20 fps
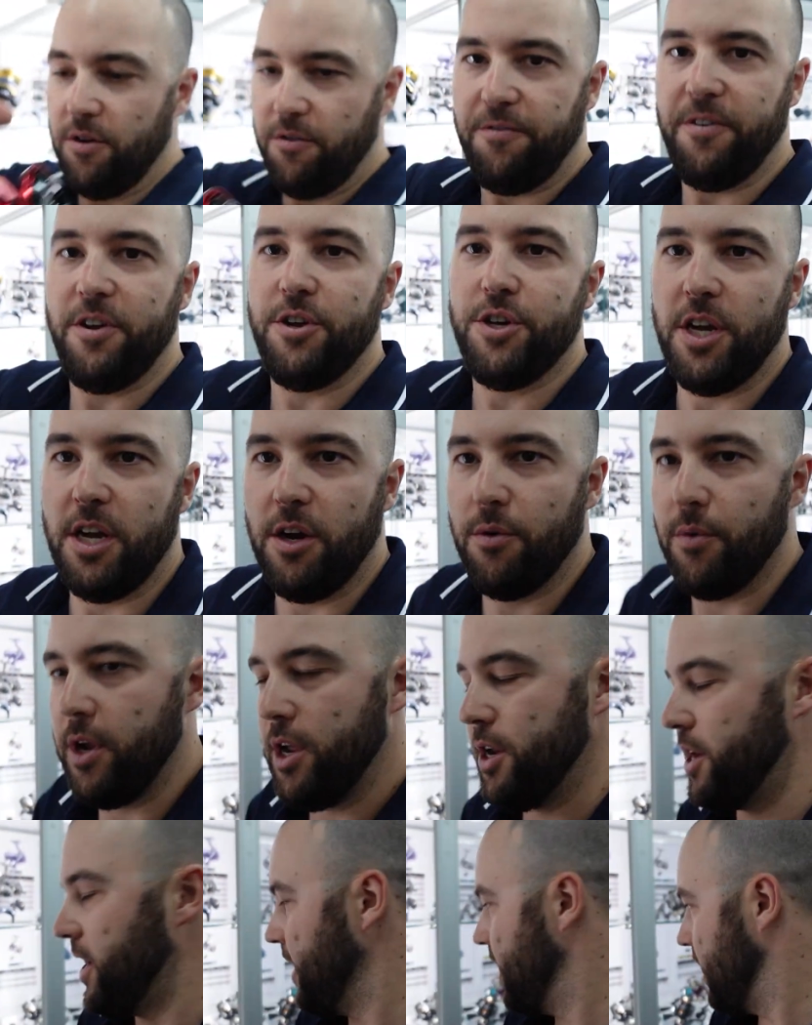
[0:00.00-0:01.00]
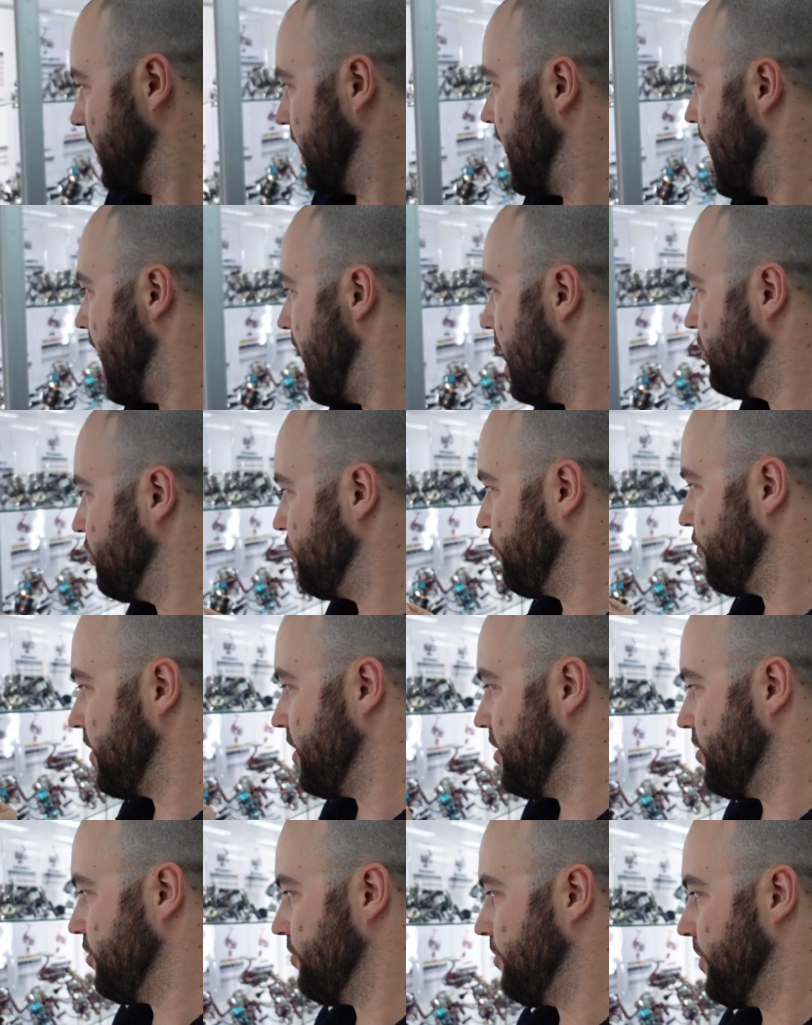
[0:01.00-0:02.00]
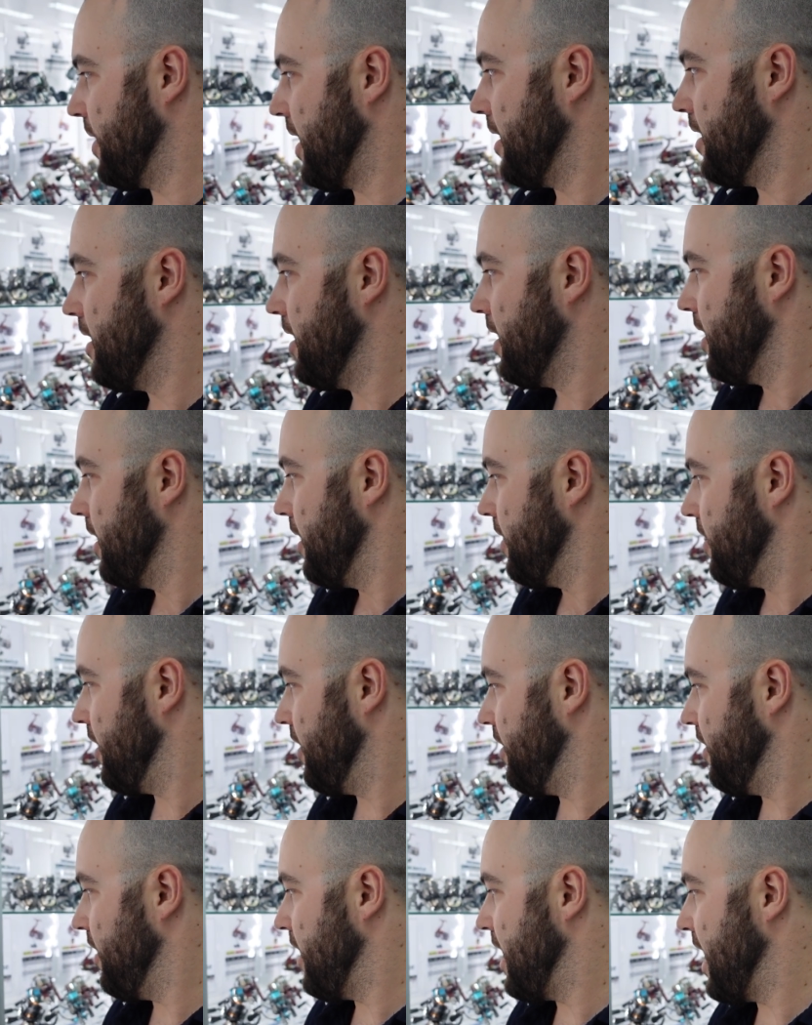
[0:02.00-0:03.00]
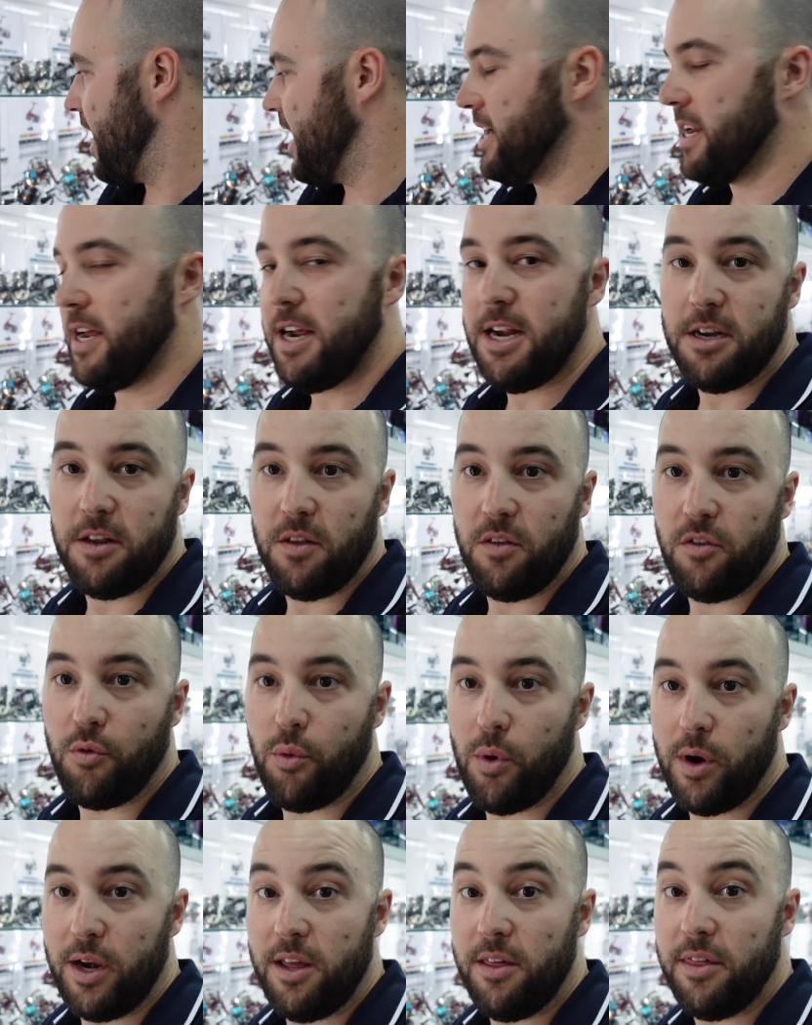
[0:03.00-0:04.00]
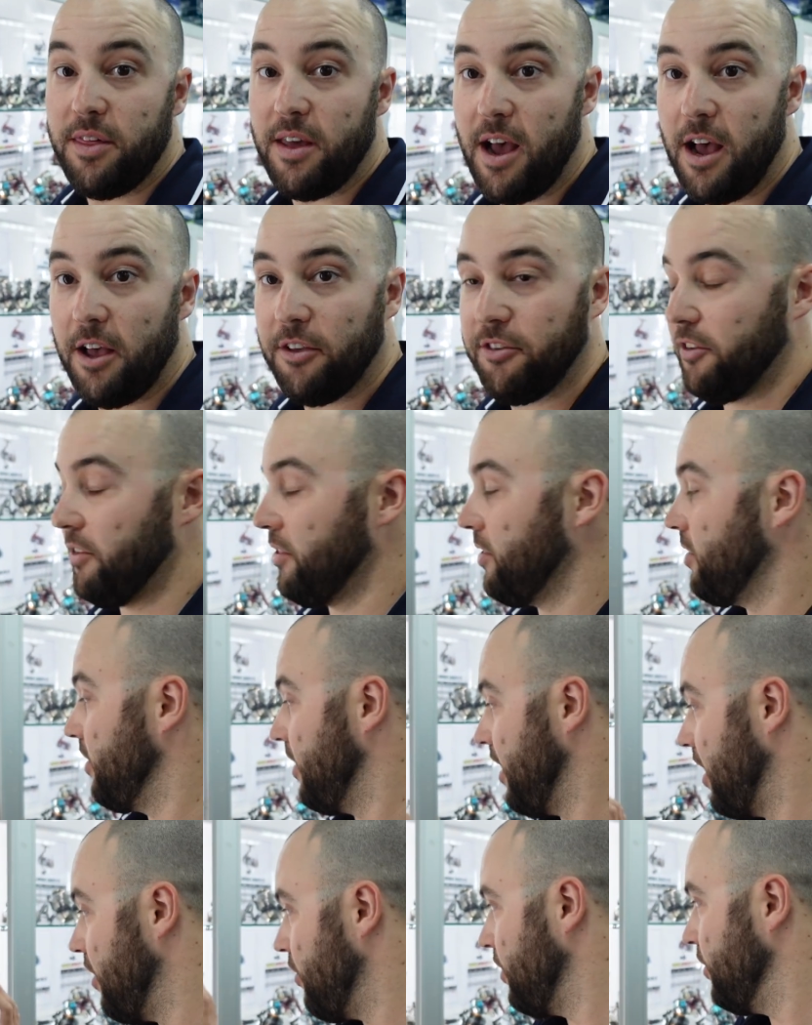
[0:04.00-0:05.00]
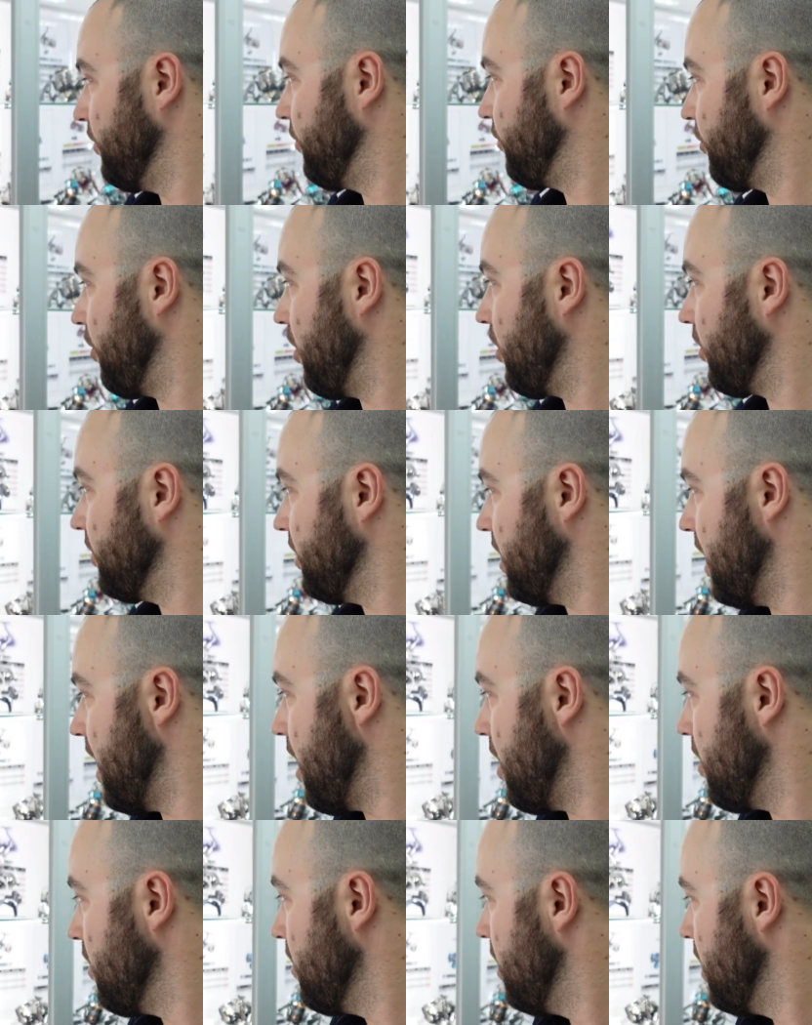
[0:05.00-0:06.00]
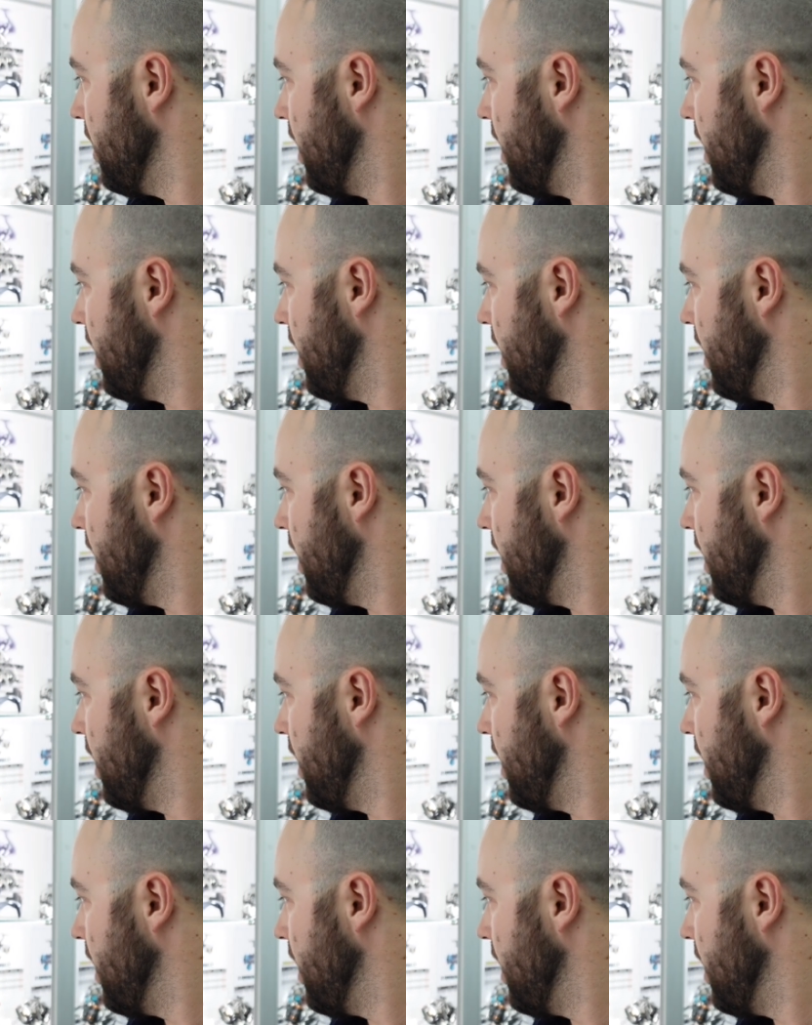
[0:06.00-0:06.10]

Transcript: fishing where you need a large reel. But the 18 and 20,000, they're in stock now.